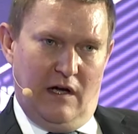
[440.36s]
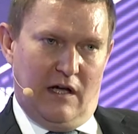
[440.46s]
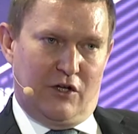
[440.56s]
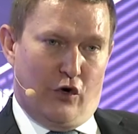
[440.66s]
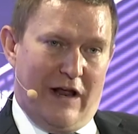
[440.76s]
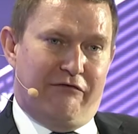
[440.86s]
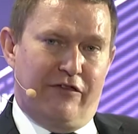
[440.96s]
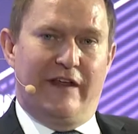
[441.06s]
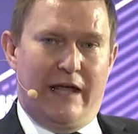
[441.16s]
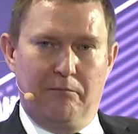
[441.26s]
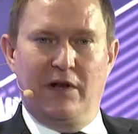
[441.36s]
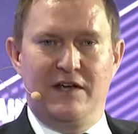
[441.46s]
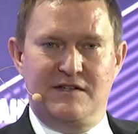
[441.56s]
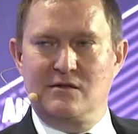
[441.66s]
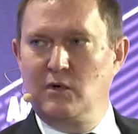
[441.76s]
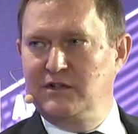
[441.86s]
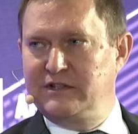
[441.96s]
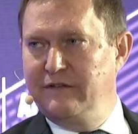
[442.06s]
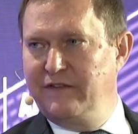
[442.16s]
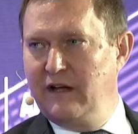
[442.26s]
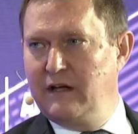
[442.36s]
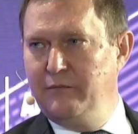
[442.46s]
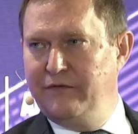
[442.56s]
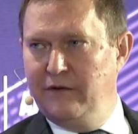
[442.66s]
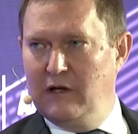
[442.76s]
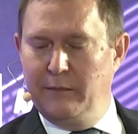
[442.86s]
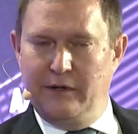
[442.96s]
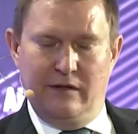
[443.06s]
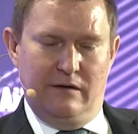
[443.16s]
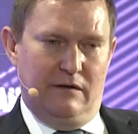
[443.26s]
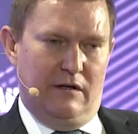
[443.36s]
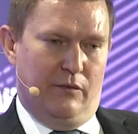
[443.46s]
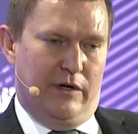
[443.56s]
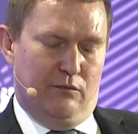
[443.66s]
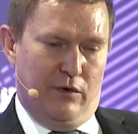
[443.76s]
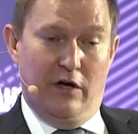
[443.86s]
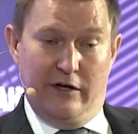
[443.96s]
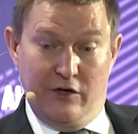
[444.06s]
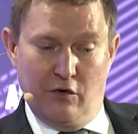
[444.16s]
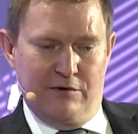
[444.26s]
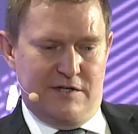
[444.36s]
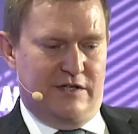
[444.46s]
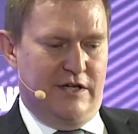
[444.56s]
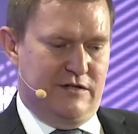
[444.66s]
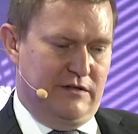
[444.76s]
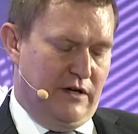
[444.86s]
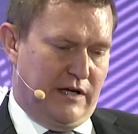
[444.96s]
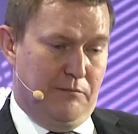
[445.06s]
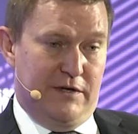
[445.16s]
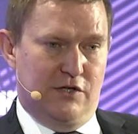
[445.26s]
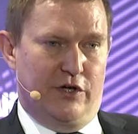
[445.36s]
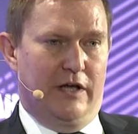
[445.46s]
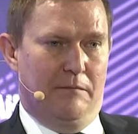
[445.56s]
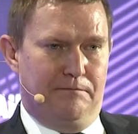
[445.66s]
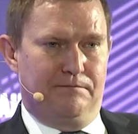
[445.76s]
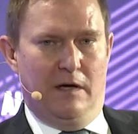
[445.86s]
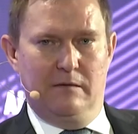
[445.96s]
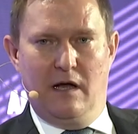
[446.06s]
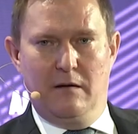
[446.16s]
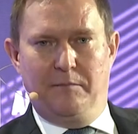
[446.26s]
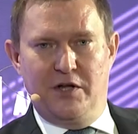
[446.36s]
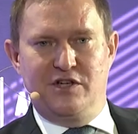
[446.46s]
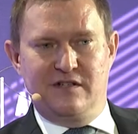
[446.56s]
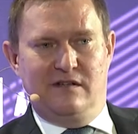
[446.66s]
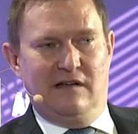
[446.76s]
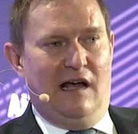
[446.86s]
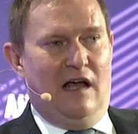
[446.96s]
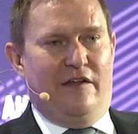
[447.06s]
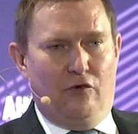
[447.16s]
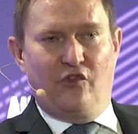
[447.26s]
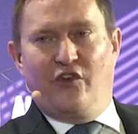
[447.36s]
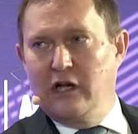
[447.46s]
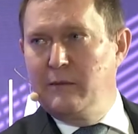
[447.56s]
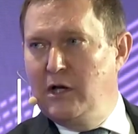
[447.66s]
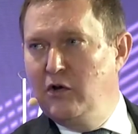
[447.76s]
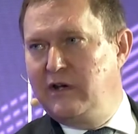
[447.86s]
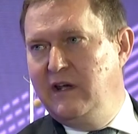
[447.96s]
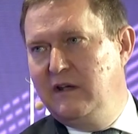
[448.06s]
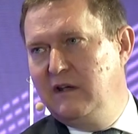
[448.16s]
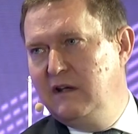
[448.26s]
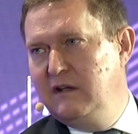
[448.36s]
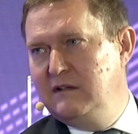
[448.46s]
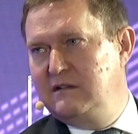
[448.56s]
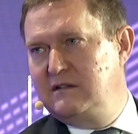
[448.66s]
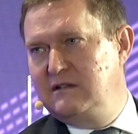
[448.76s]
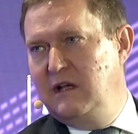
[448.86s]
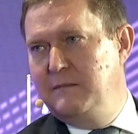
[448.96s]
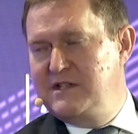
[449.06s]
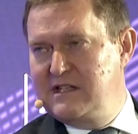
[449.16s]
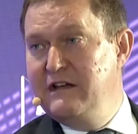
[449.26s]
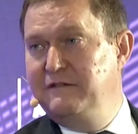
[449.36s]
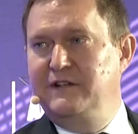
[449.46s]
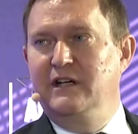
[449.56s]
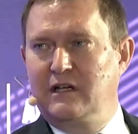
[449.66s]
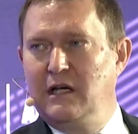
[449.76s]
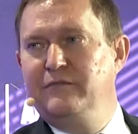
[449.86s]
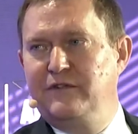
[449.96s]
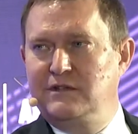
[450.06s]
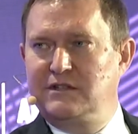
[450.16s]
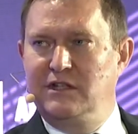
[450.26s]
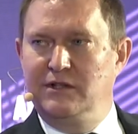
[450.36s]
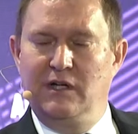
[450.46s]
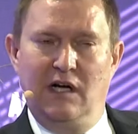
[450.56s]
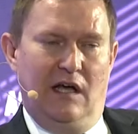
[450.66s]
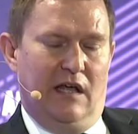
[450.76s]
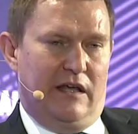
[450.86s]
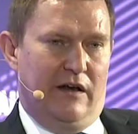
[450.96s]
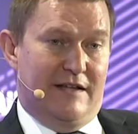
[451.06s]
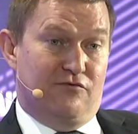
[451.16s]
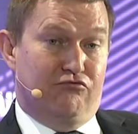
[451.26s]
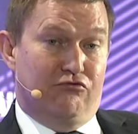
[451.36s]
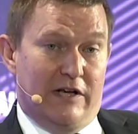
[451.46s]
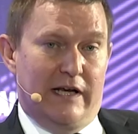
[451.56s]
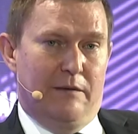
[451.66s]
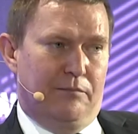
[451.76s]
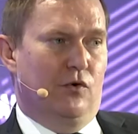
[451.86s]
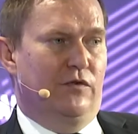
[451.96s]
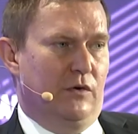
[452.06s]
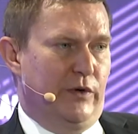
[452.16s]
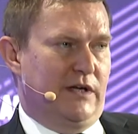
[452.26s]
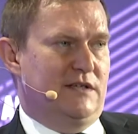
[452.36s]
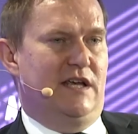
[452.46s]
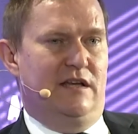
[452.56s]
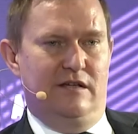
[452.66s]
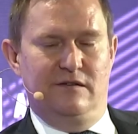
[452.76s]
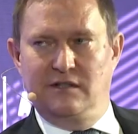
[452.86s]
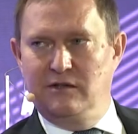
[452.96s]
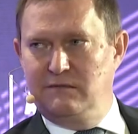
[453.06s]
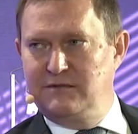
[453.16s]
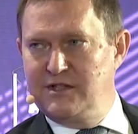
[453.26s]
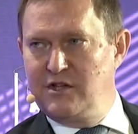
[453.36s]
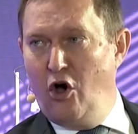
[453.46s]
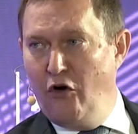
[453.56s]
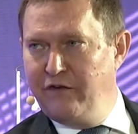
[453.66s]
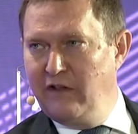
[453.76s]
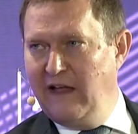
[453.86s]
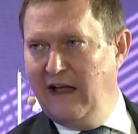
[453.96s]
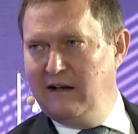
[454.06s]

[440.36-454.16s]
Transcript: got everything in place as well to give that comfort. I mean, we heard in your presentation, companies looking at budgets. They're also going to be looking at safety and comfort. So, it's really important that we continue to just offer that